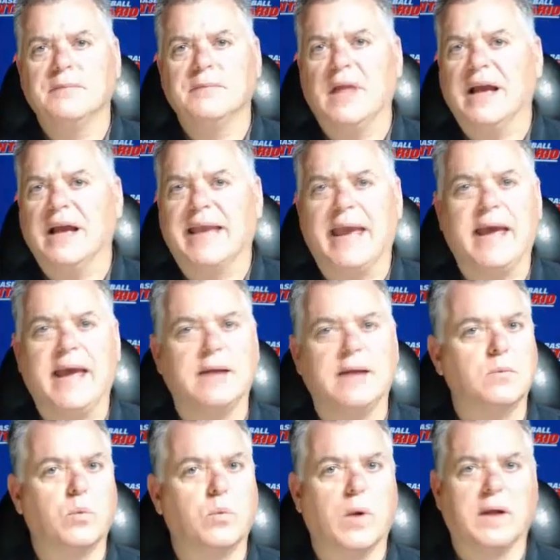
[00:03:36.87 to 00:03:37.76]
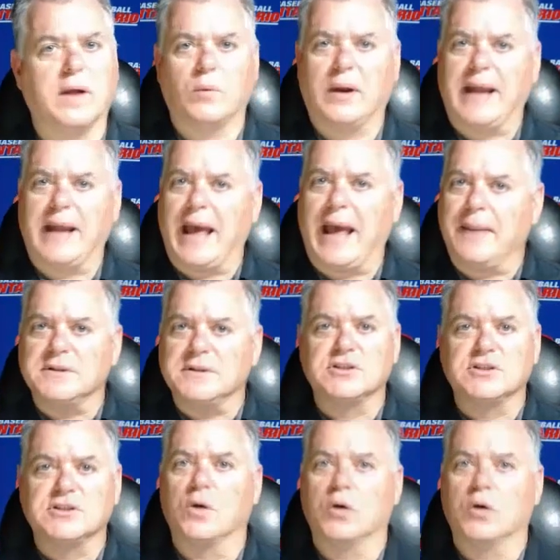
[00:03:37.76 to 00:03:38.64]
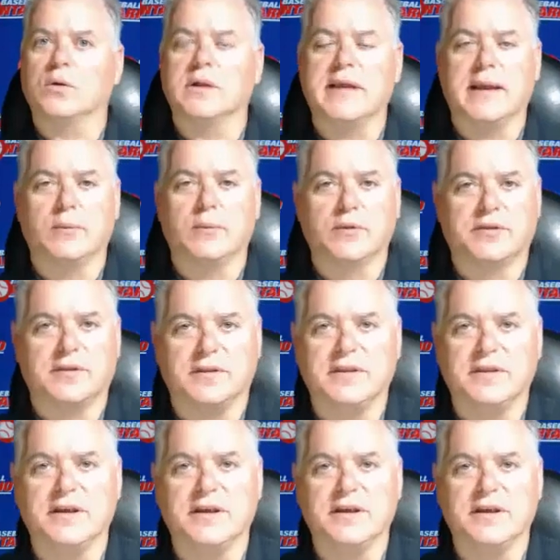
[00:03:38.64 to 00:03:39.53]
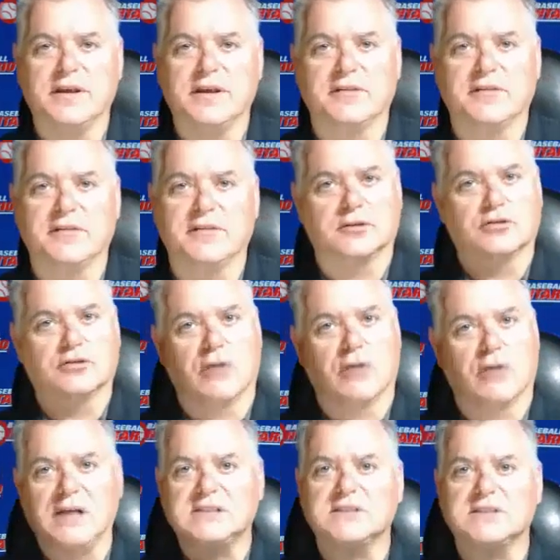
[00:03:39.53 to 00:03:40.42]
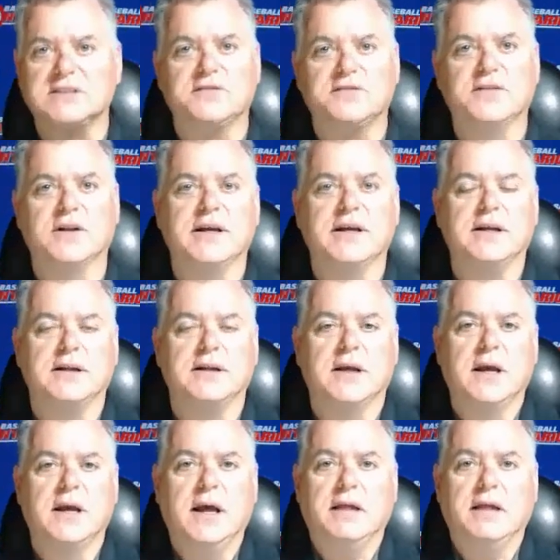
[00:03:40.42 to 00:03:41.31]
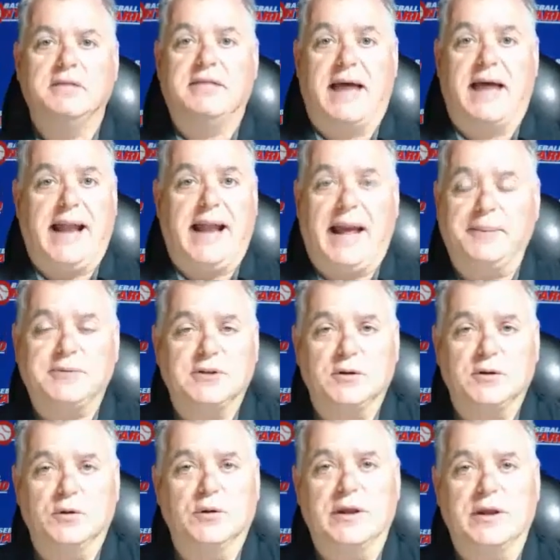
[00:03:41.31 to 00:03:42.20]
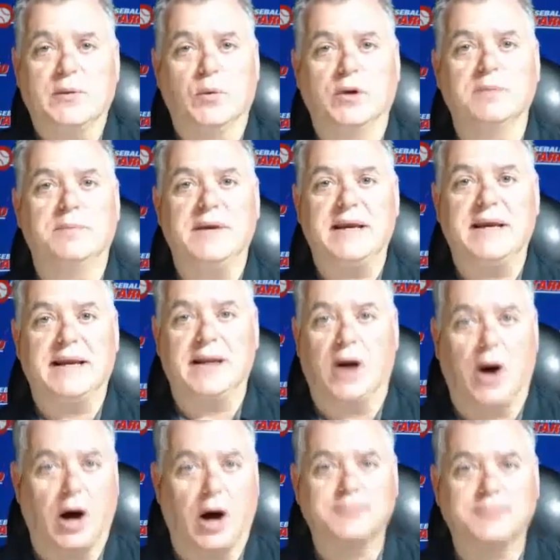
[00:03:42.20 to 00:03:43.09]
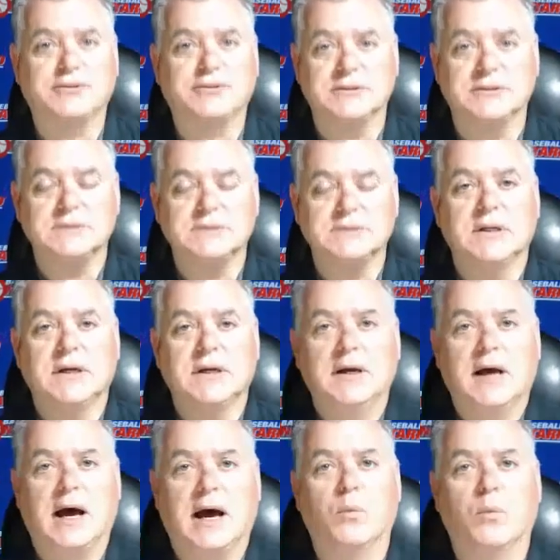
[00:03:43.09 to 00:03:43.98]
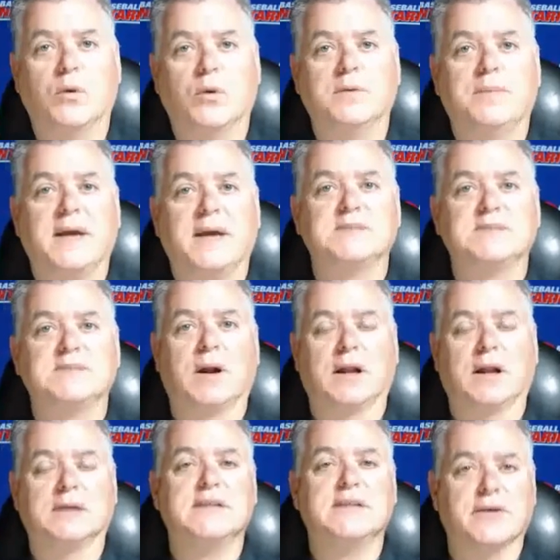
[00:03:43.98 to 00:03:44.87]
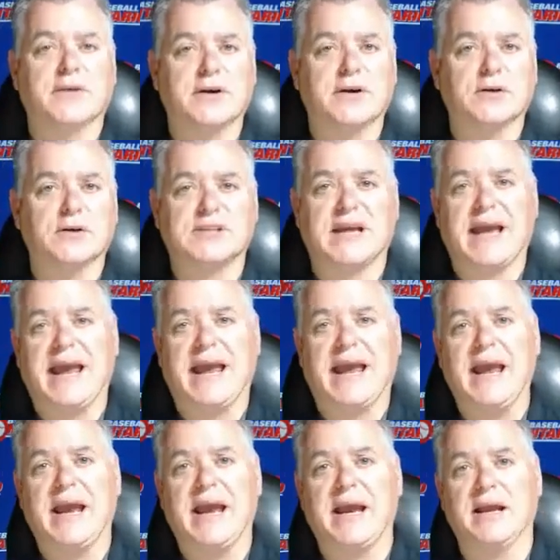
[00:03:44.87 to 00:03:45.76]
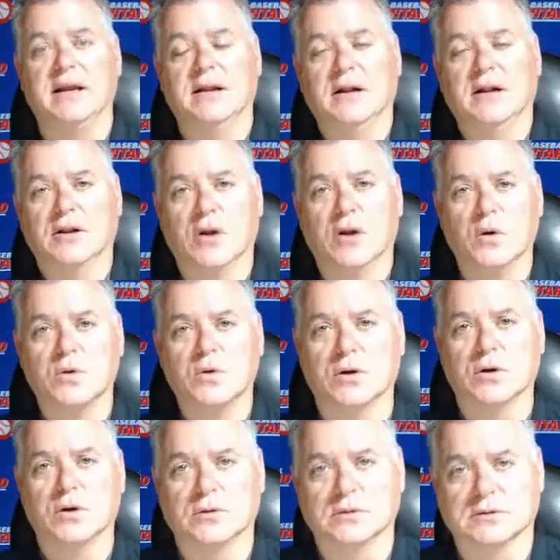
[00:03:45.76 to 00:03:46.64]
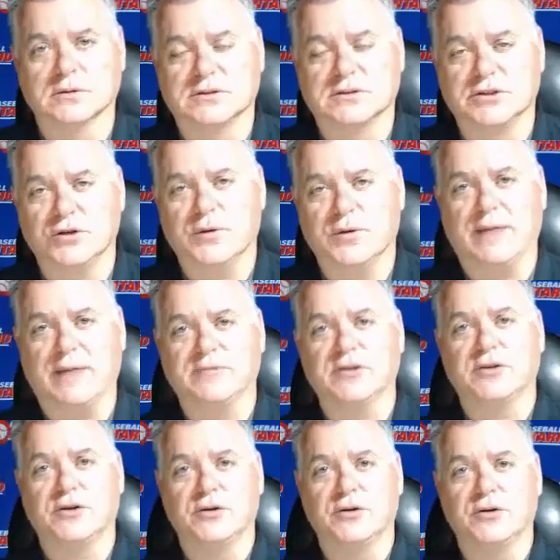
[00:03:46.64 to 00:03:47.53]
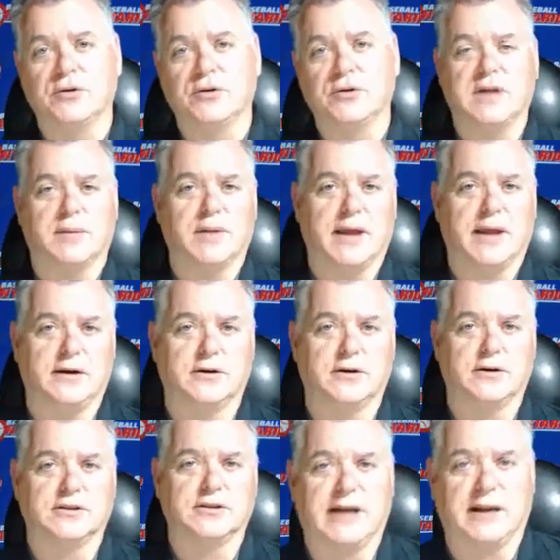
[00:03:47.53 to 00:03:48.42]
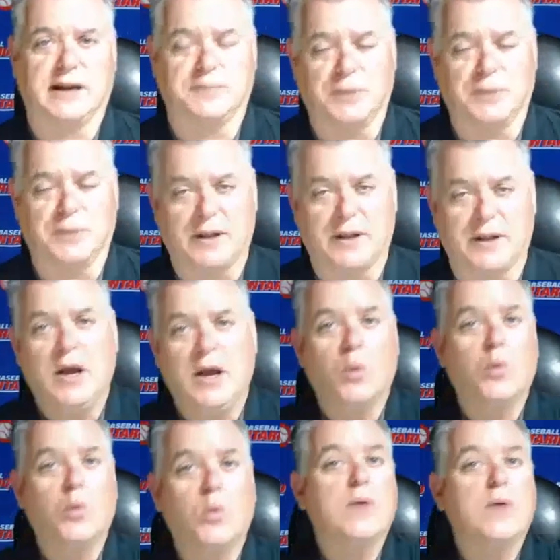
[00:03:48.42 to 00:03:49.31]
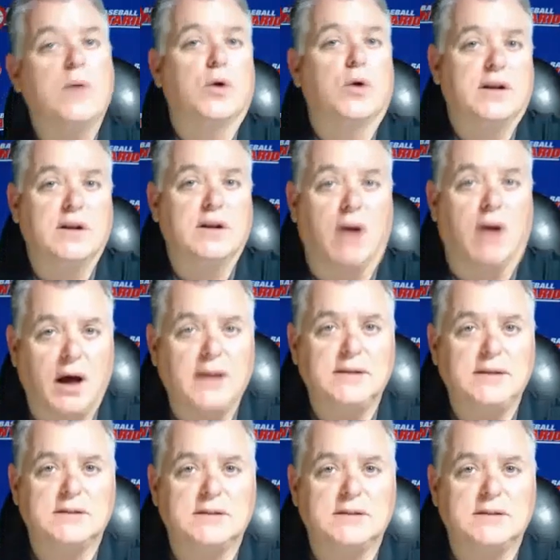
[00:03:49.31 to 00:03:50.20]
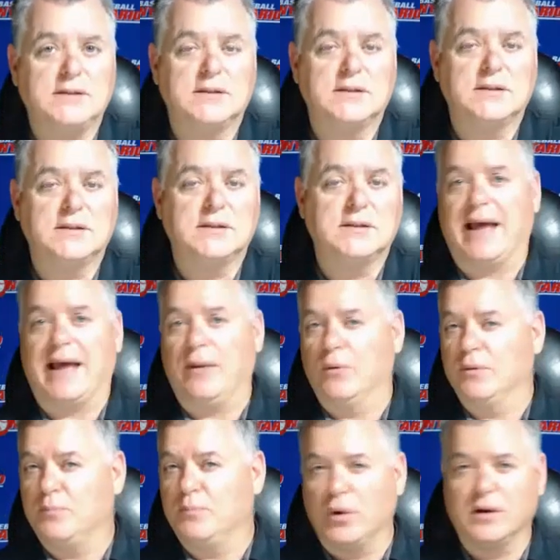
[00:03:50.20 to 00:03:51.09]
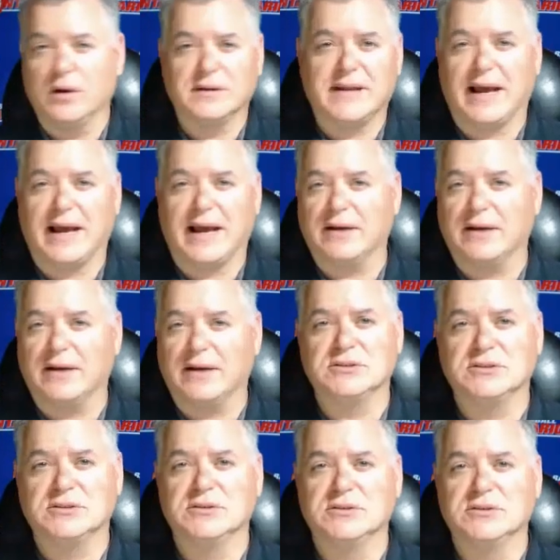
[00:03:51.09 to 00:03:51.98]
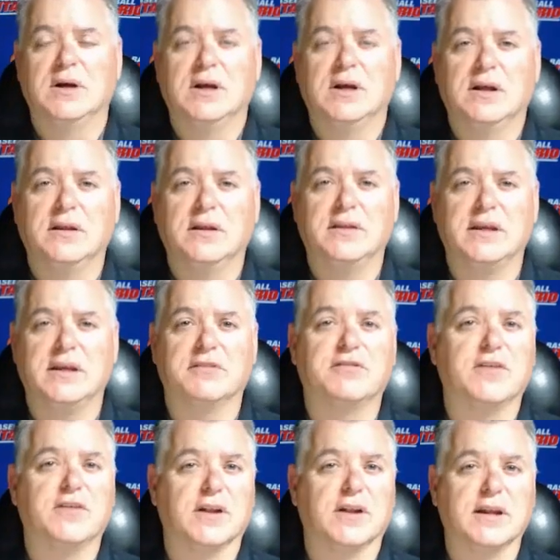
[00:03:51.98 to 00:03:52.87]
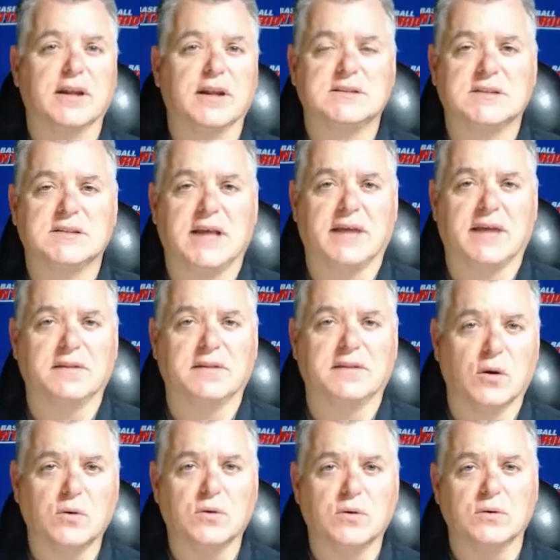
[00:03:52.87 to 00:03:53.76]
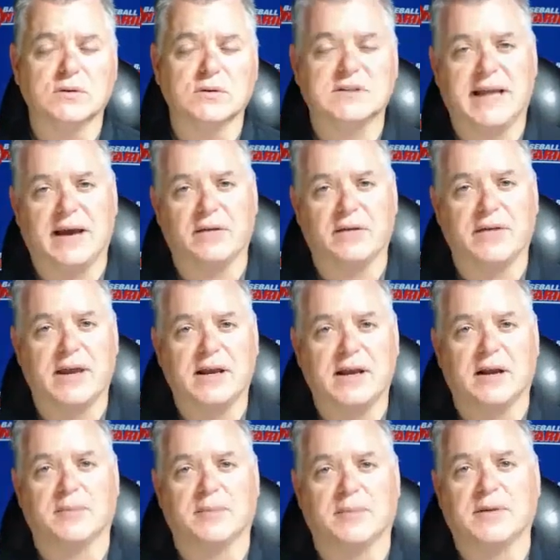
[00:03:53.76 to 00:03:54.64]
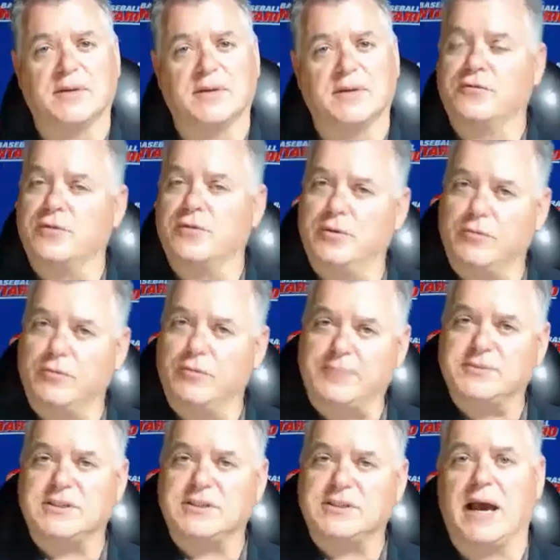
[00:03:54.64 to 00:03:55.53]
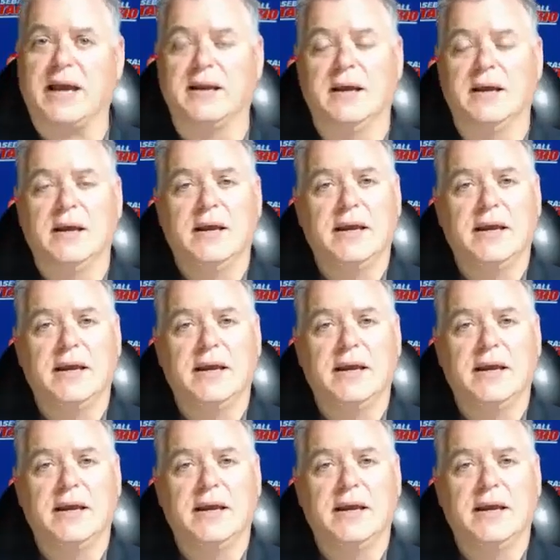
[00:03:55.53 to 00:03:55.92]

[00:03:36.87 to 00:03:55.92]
Again, what happens locally and within the affiliate and cross affiliate, that absolutely would be an option. Would Baseball Ontario say, hey, locals, you have to do double headers and you got to play? We would not, but that would boil down to the affiliates and the locals and how they come together from the rep side.